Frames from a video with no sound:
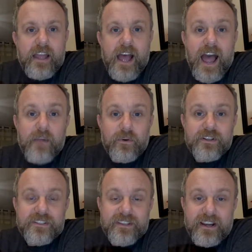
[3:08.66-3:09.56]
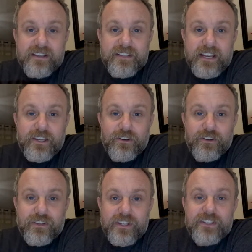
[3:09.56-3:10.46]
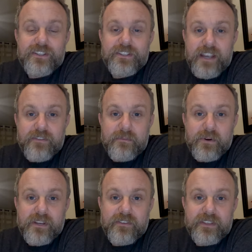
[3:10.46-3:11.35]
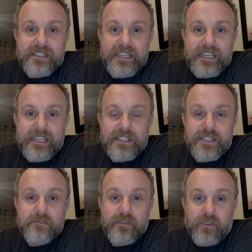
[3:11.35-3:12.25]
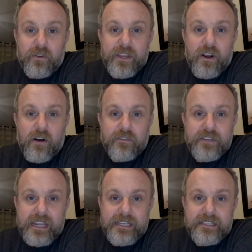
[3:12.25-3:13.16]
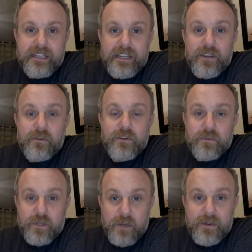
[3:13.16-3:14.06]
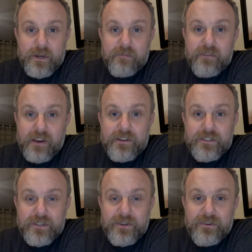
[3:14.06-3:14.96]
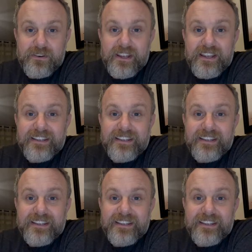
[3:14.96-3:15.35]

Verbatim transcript: I worked as hard as I could to save the money for the tickets before the off date, which was coming up very soon.